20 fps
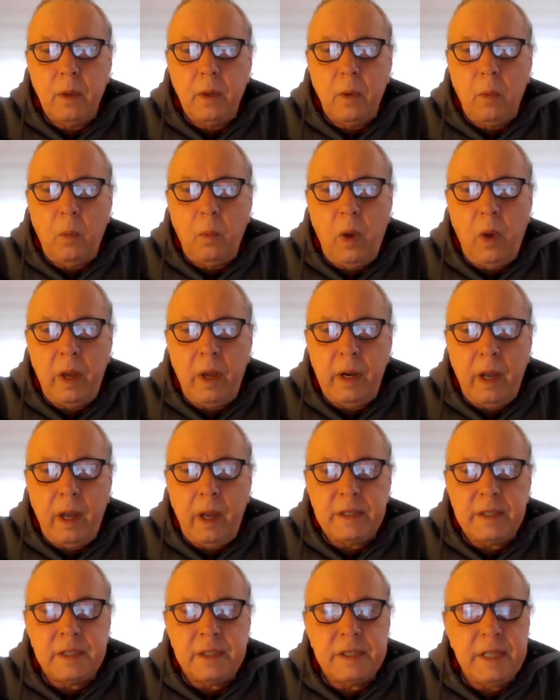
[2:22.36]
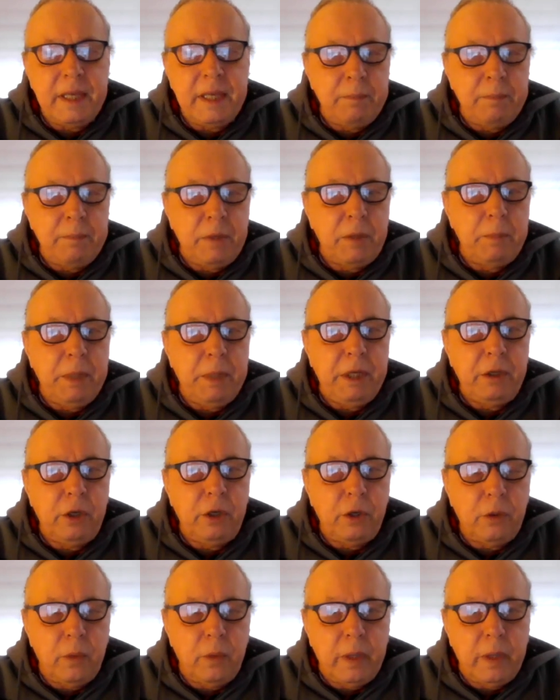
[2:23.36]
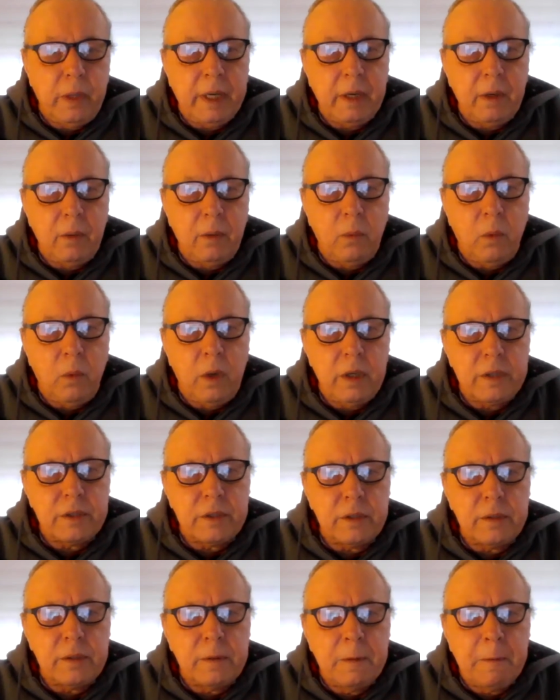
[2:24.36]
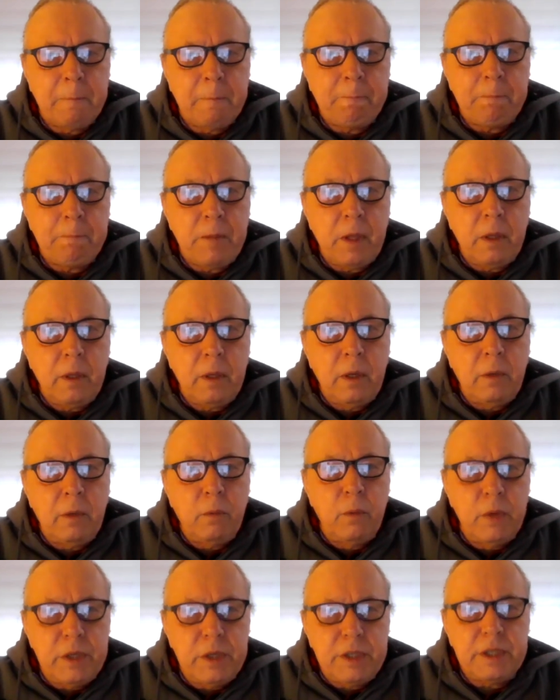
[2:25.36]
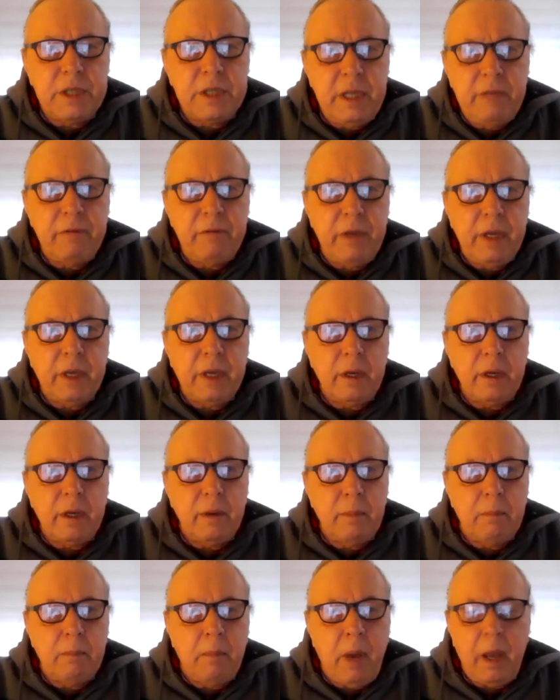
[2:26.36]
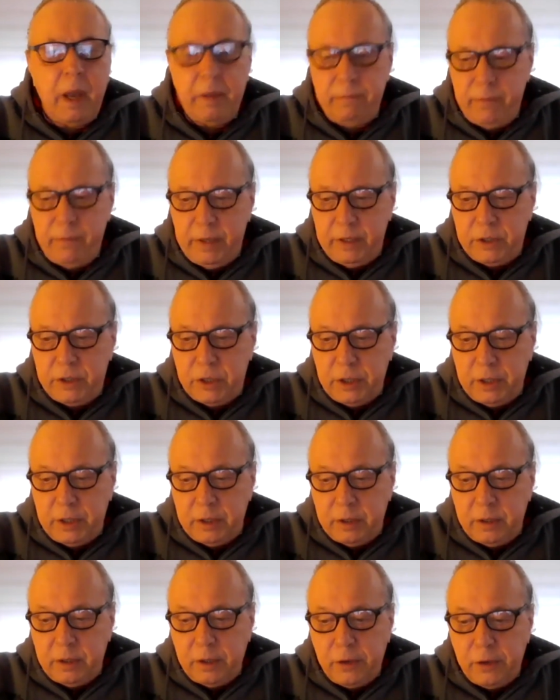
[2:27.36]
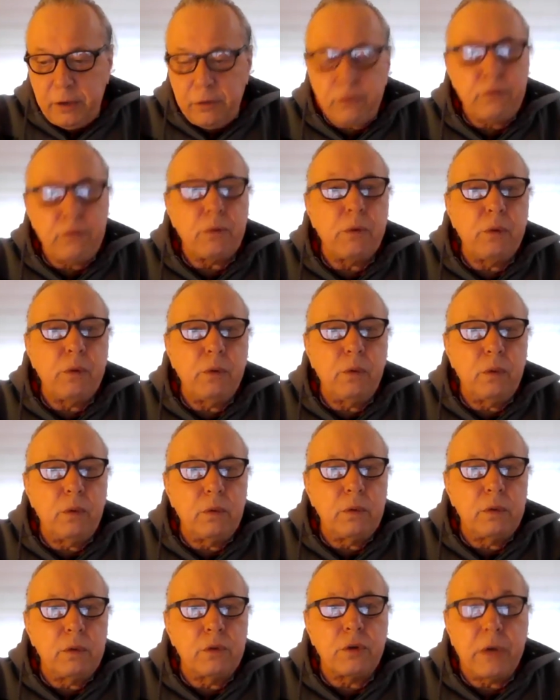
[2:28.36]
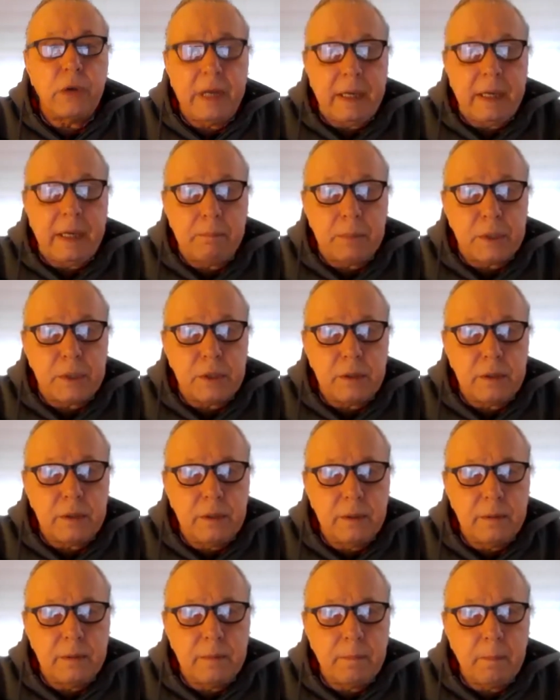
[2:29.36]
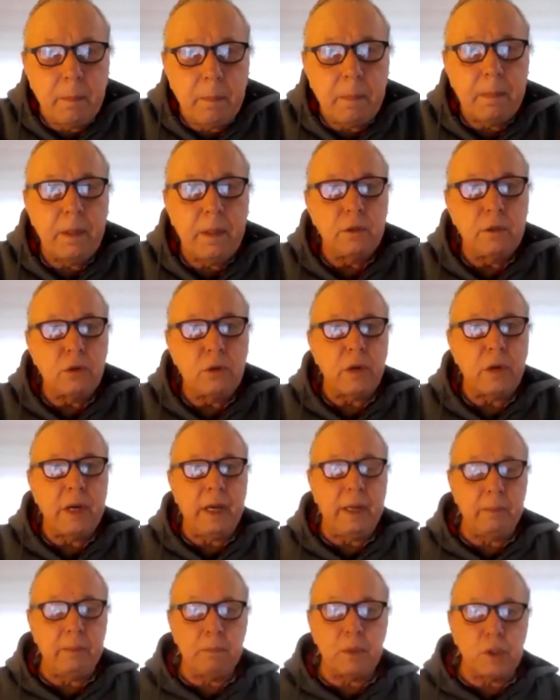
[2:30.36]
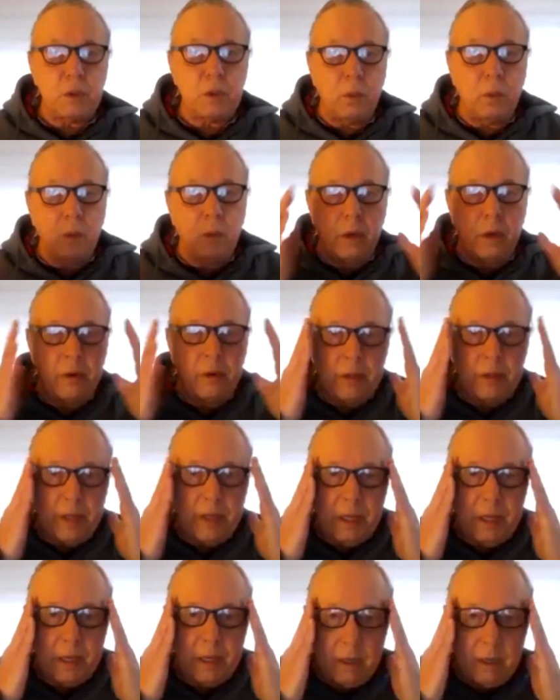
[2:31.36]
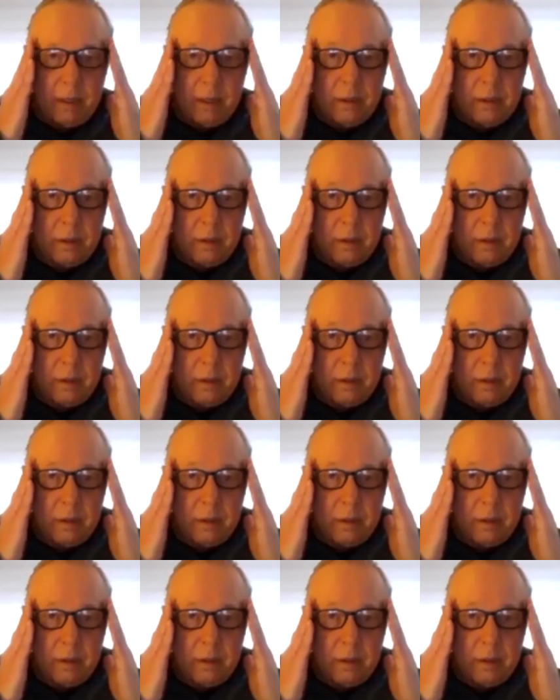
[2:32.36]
what I seemed to be doing was receiving my vision through dreams. The dreams were the